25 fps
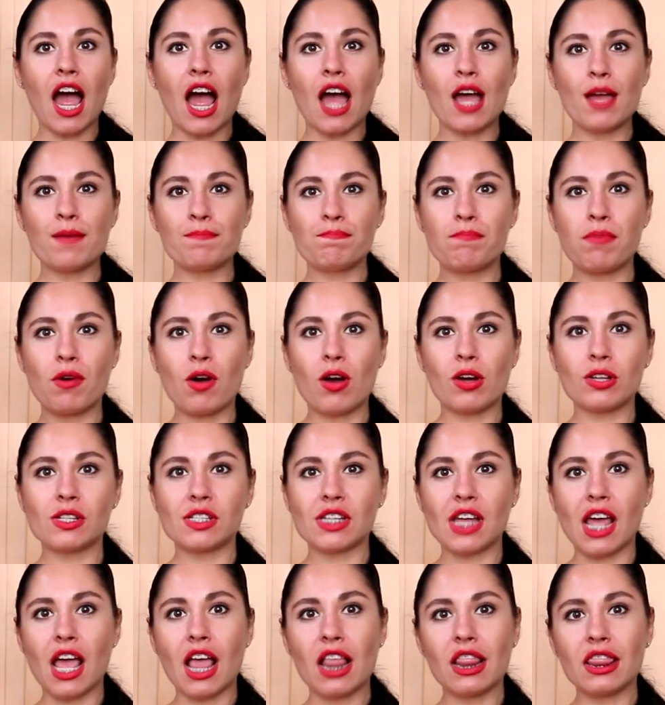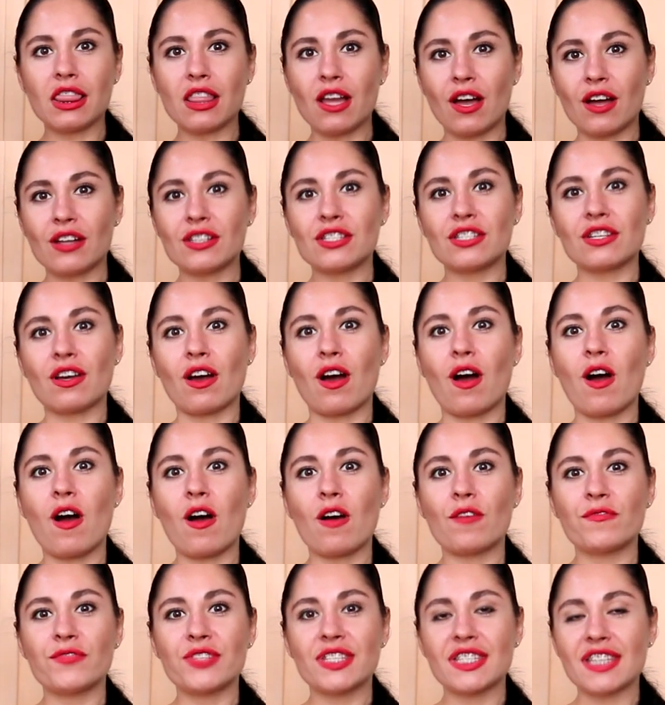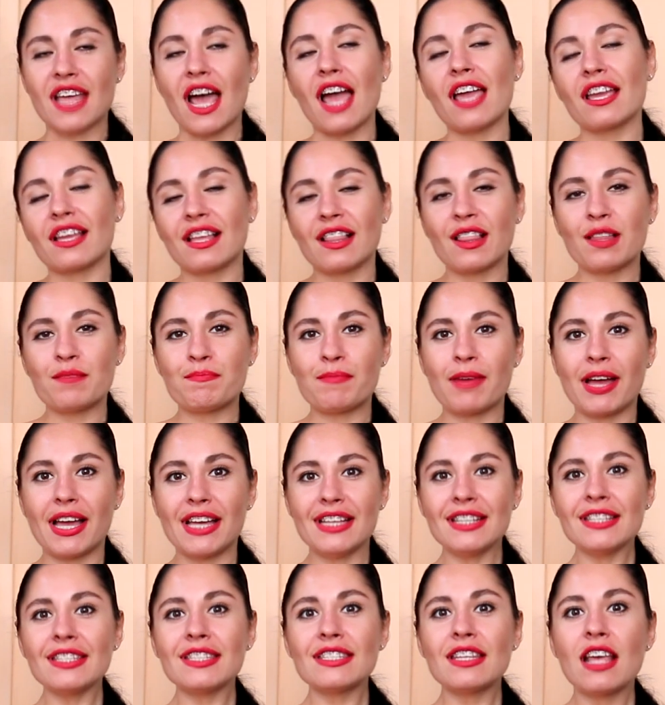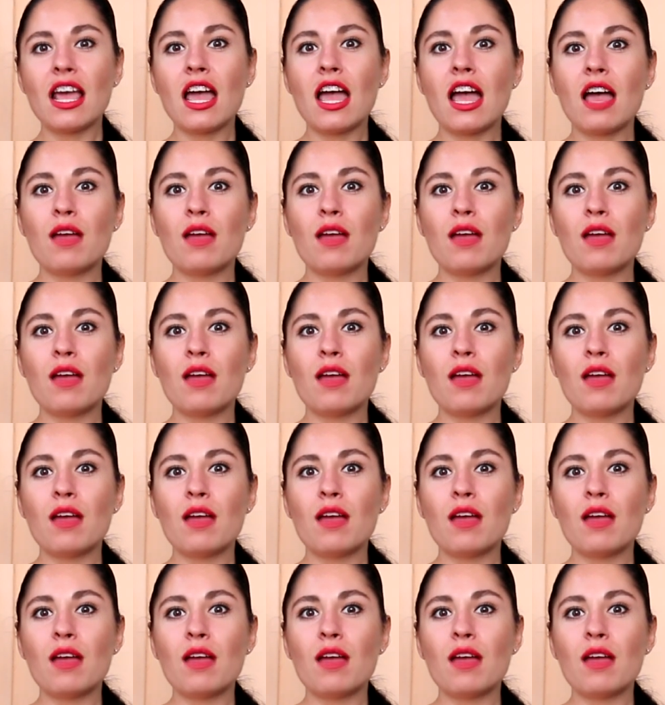I bought a lot of cyclamens